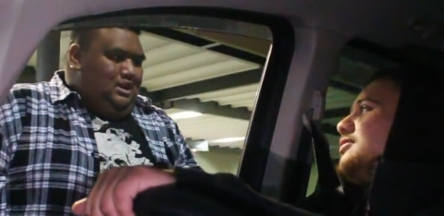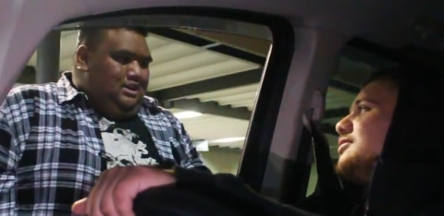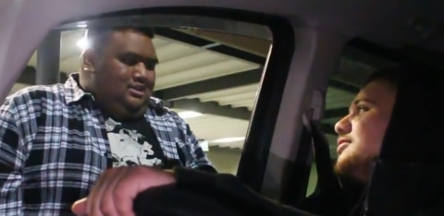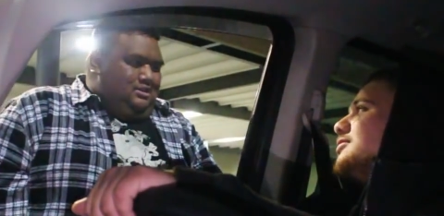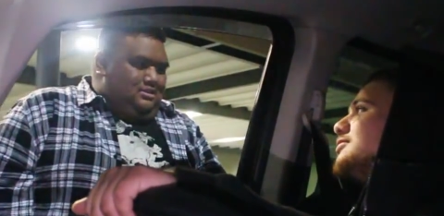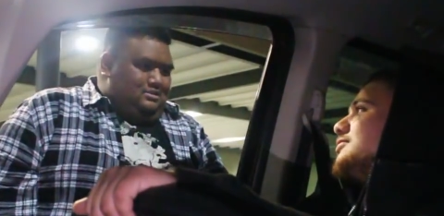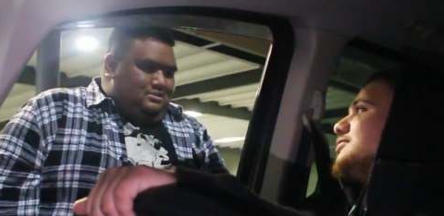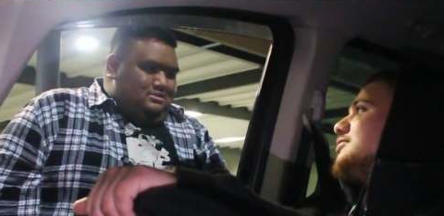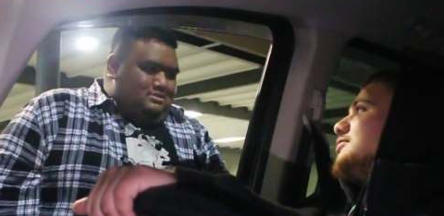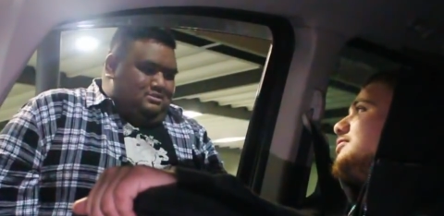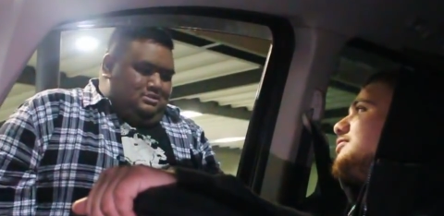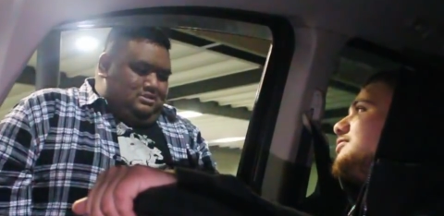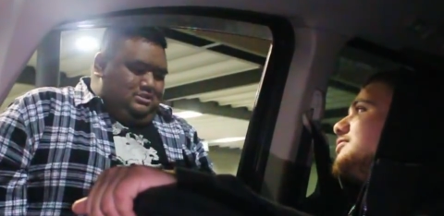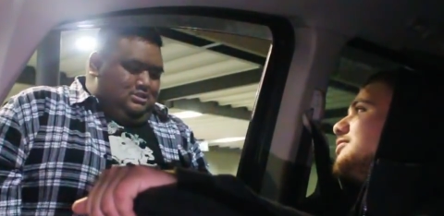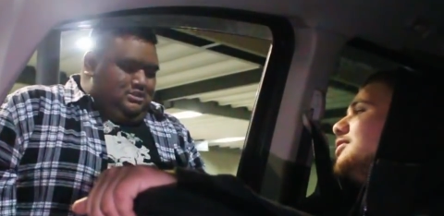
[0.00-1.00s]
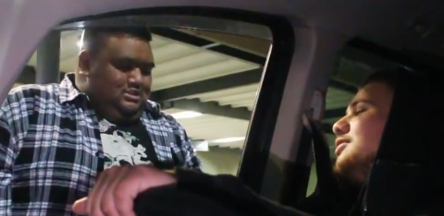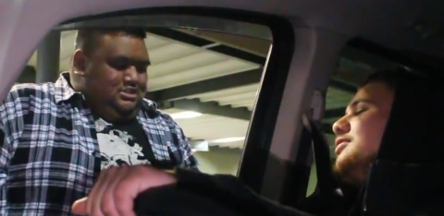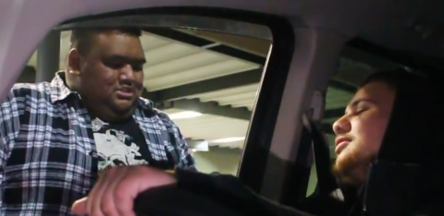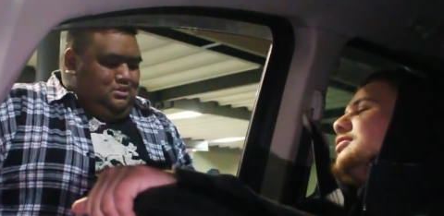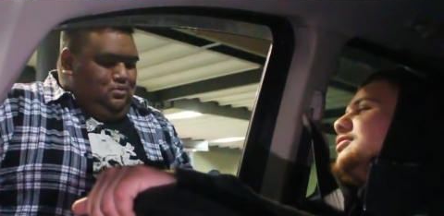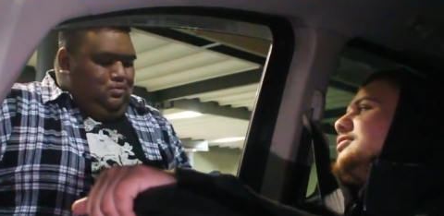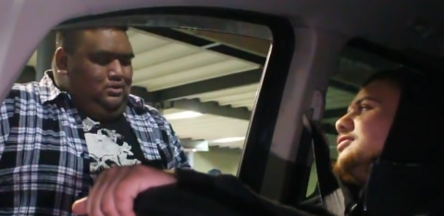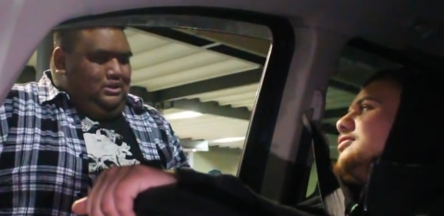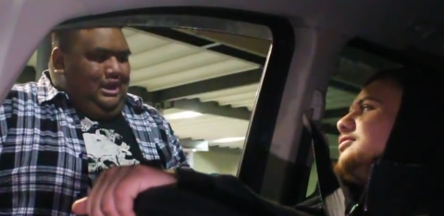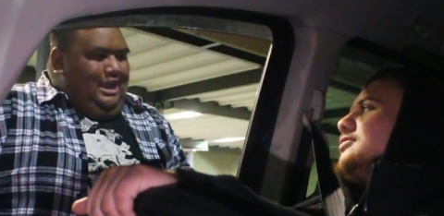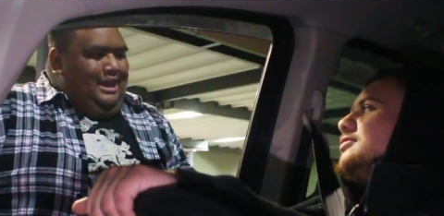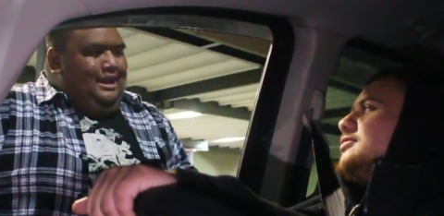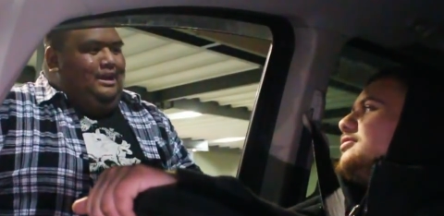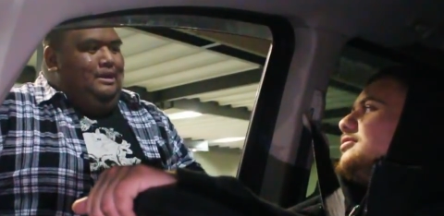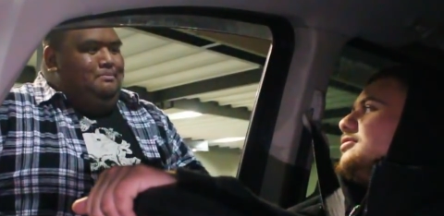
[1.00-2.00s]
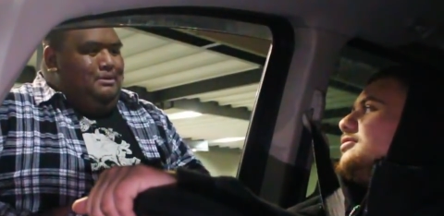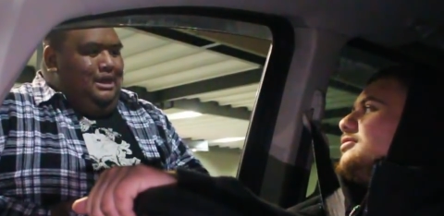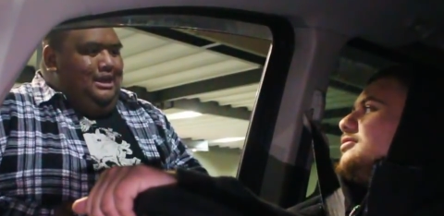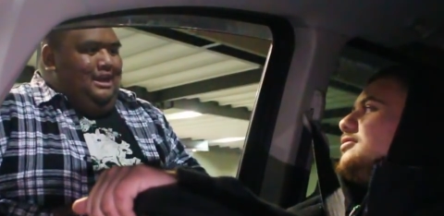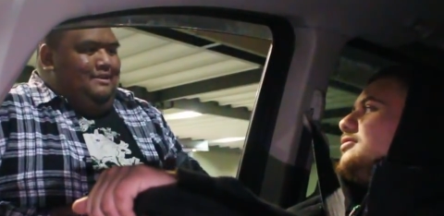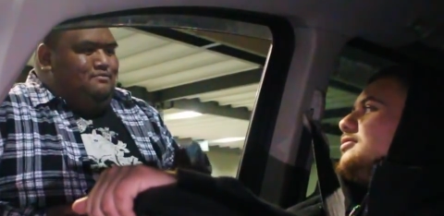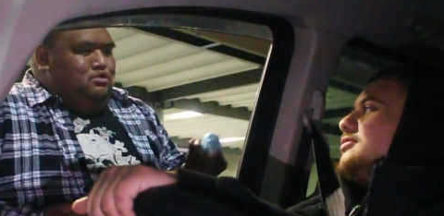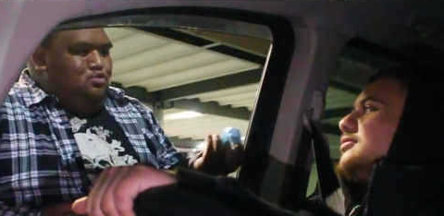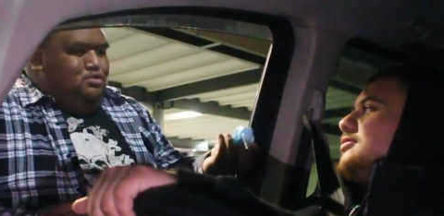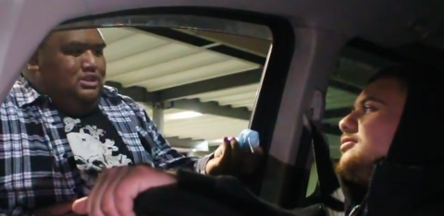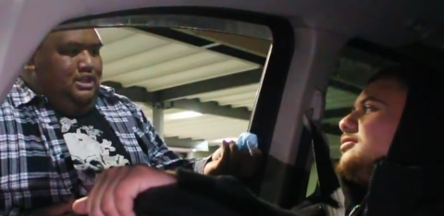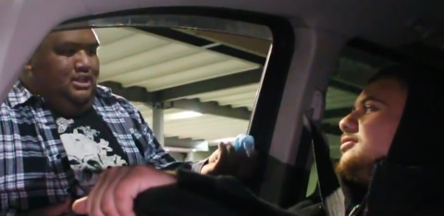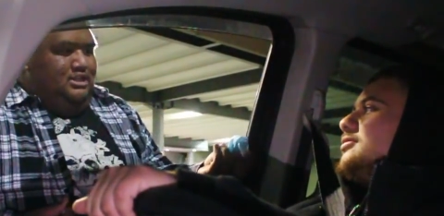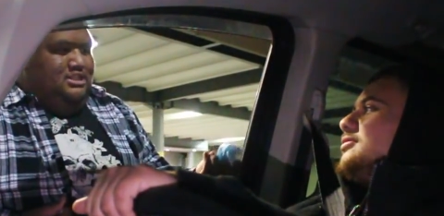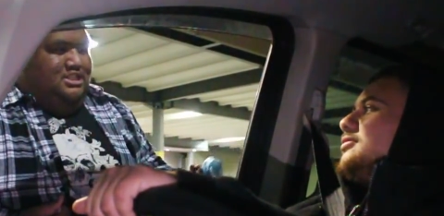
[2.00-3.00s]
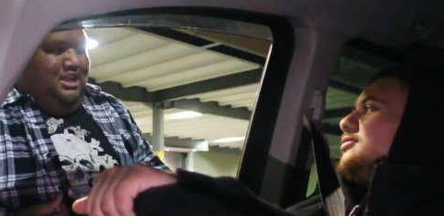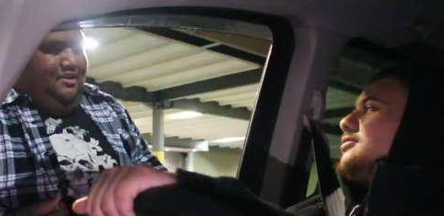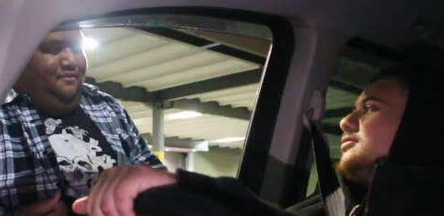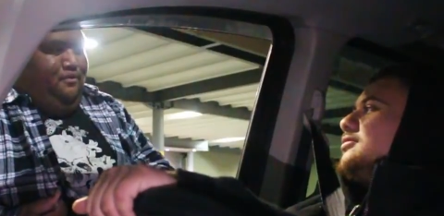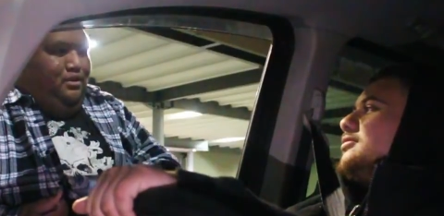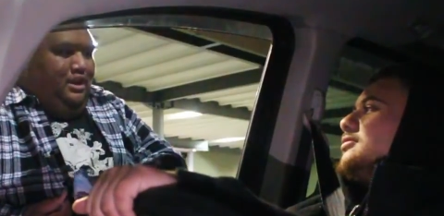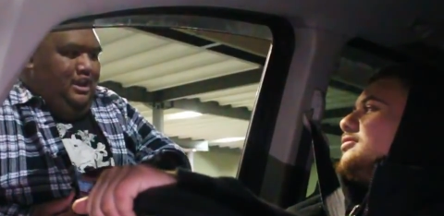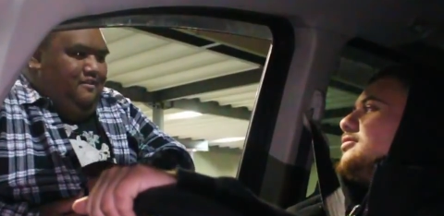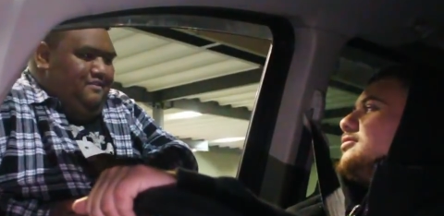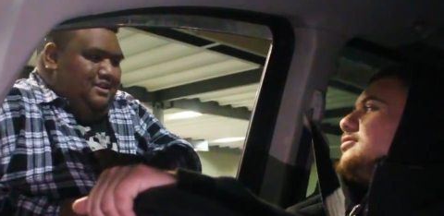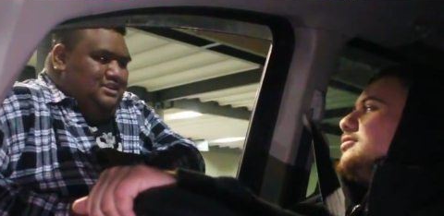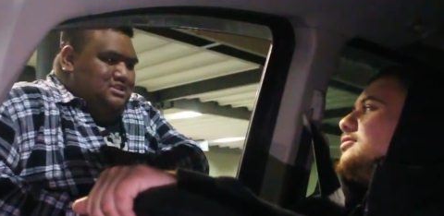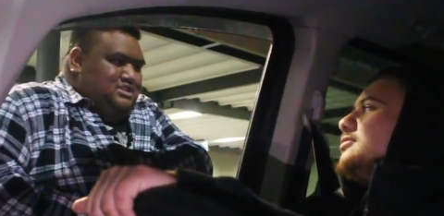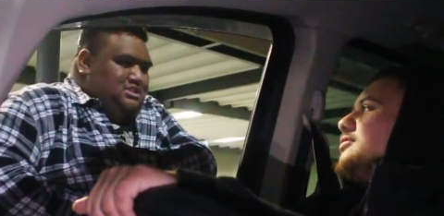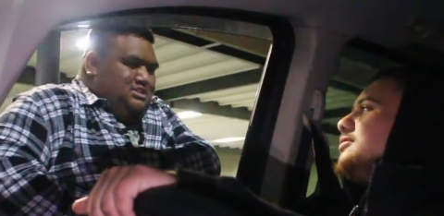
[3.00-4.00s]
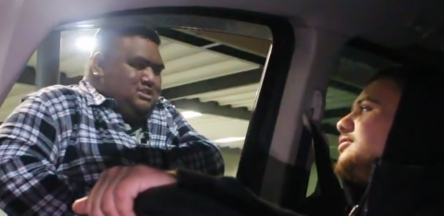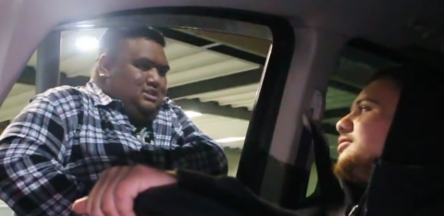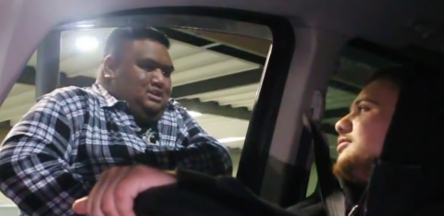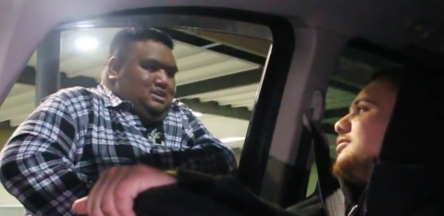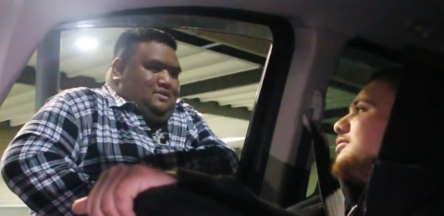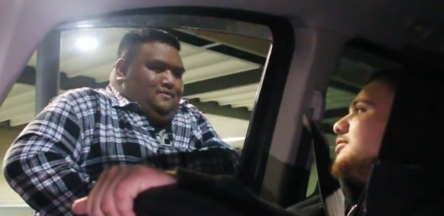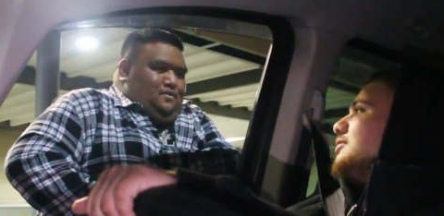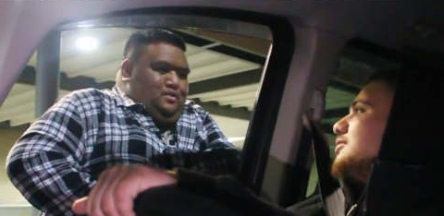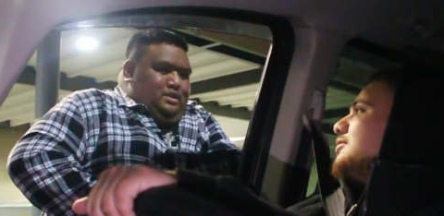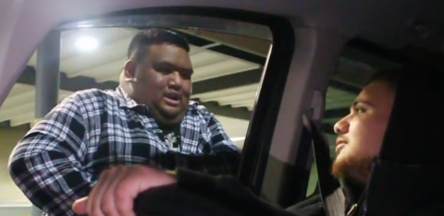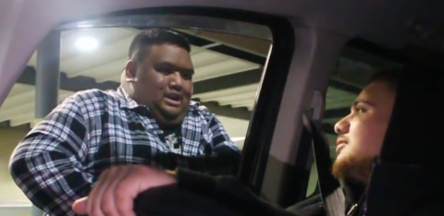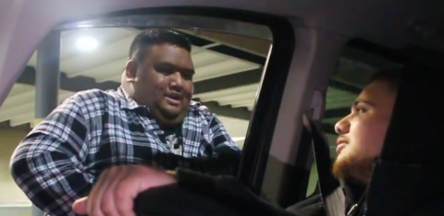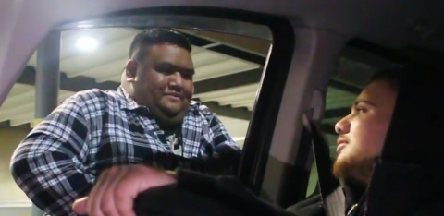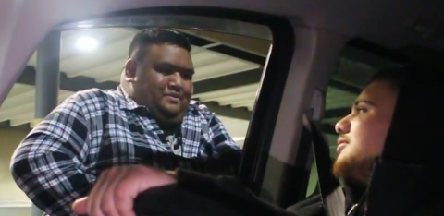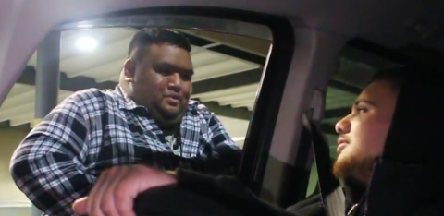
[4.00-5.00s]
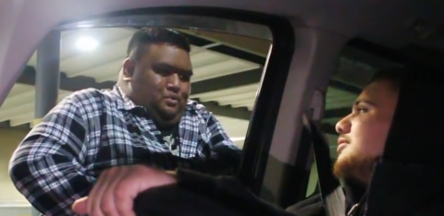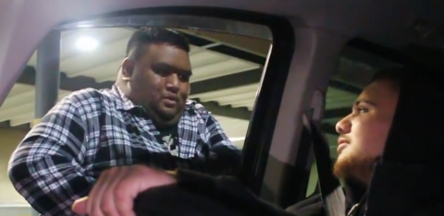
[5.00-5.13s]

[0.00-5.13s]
Speaker 1: eh? Just the weed. I, I'm gonna have to take inside for the evidence for the uh, after